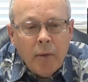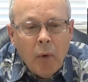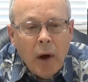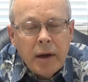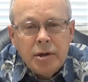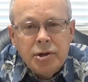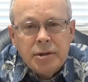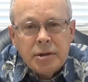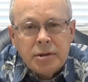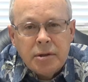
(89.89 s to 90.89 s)
Why did
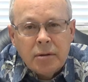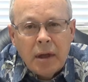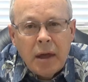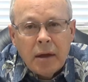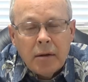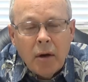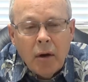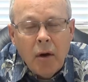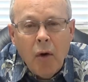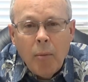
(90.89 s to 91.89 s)
Jesus do that?
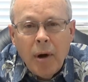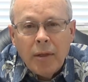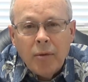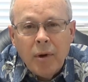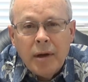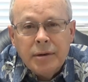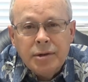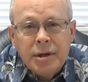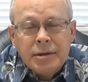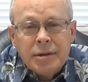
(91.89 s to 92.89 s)
Oh, by the way,
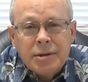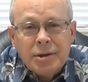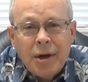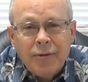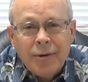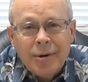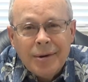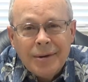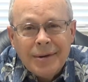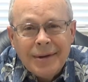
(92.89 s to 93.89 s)
Jesus suffered
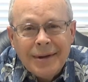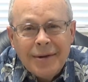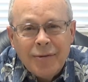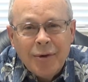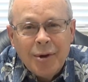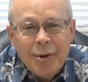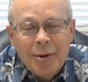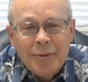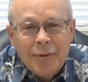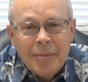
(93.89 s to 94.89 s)
for you
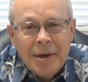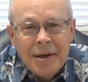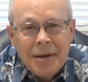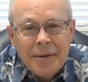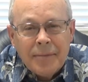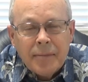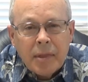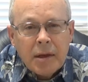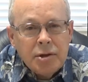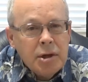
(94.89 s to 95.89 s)
and for me.
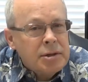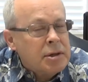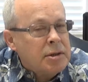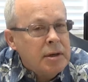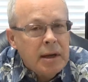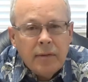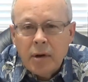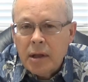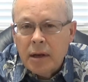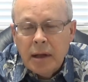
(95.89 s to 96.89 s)
Jesus never
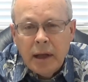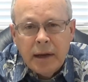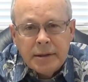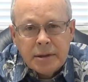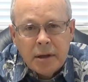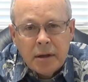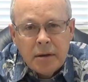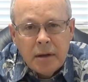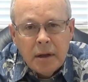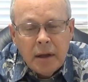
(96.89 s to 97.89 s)
did any
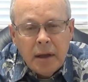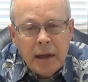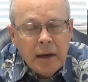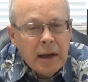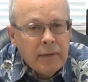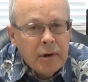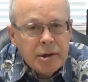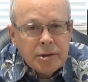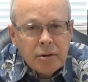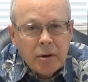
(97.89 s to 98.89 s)
sin. He never
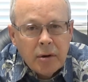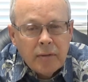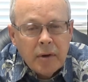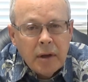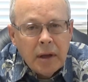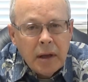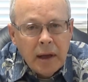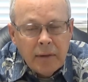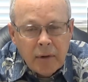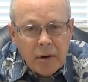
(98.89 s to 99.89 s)
deserved
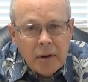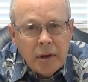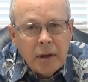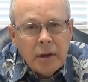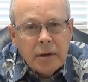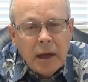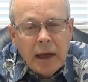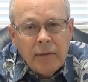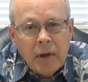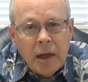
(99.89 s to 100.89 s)
ever to
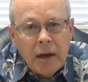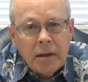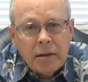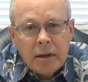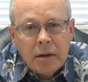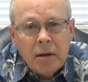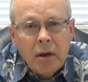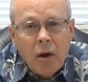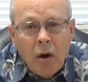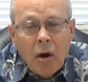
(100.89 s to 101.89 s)
have anything
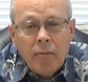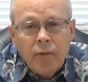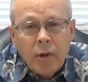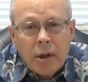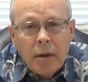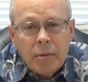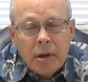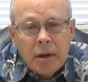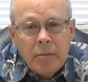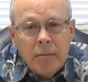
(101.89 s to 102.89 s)
harmful come to
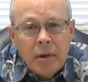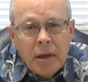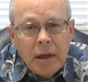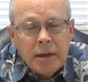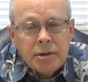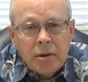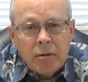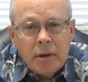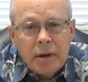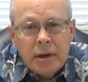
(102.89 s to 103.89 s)
him. He
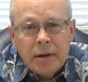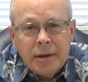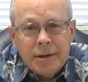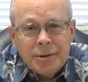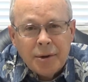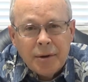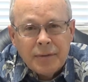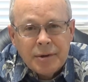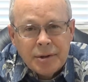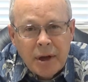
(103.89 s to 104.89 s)
certainly didn't
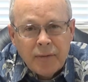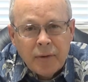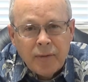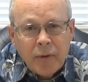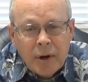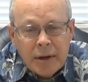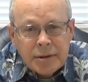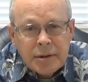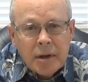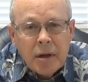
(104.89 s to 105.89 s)
deserve to suffer for
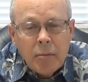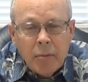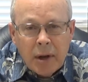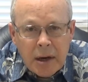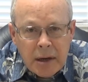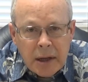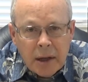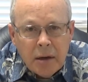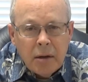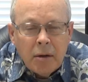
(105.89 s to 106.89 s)
us, but he
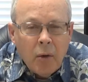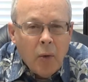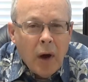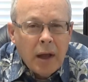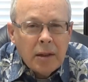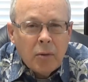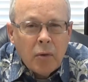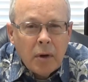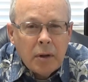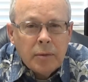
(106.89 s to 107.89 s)
did. Why in the
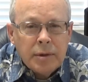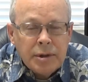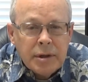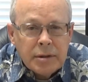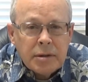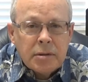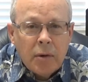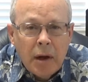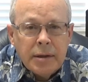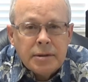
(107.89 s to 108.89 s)
world would Jesus
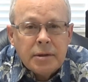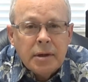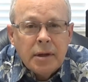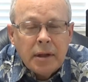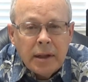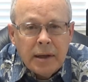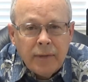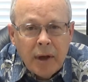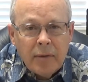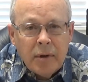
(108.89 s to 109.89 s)
Christ
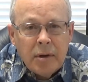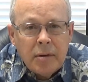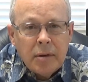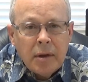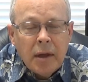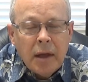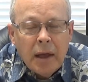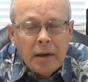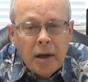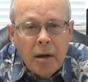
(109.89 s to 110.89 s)
leave heaven
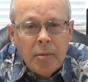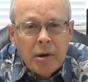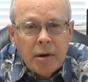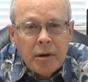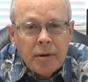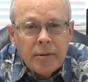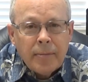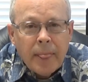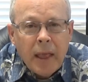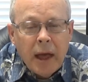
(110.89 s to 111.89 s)
and come here
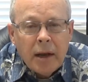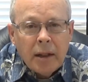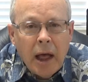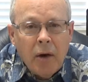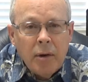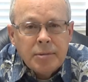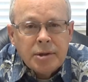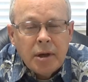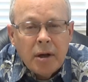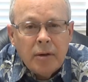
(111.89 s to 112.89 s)
and allow
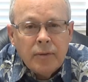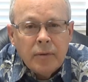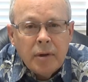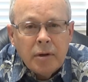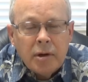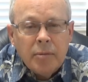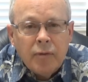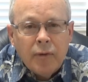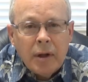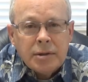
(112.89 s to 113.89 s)
himself to be
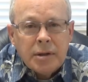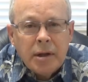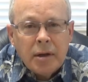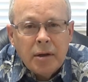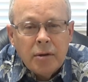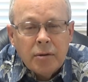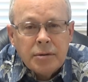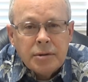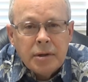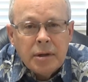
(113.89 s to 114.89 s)
falsely
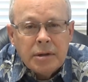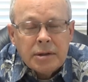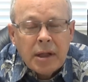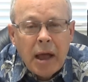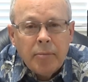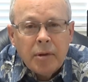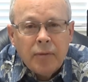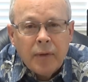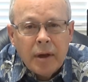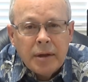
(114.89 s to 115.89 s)
accused, slapped in the
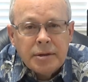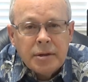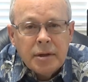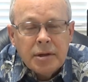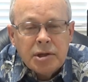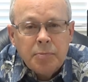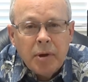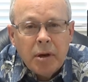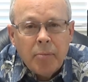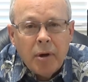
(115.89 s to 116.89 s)
face,
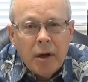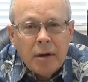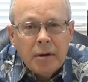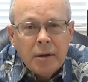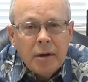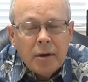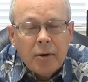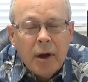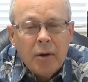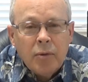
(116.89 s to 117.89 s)
spit upon,
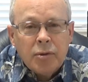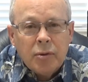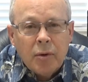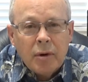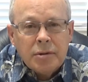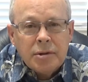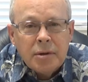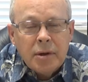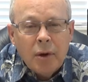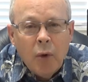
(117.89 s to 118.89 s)
crowned with thorns,
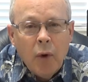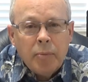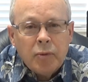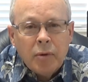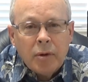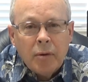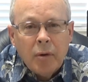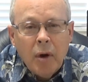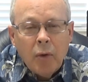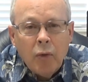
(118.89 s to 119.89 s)
whipped with a
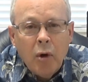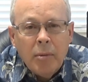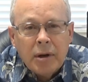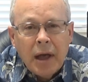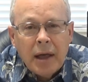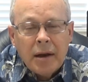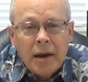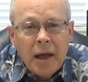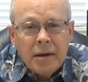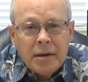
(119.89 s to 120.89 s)
Roman cat o'
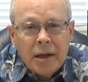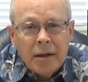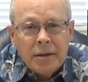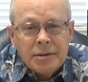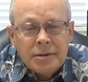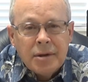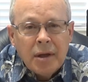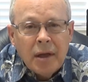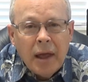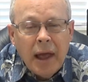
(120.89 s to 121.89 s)
nine tails,
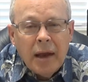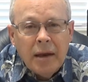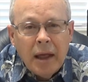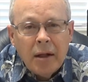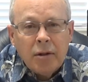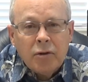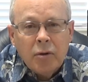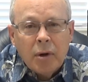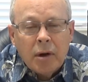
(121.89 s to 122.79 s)
and nailed to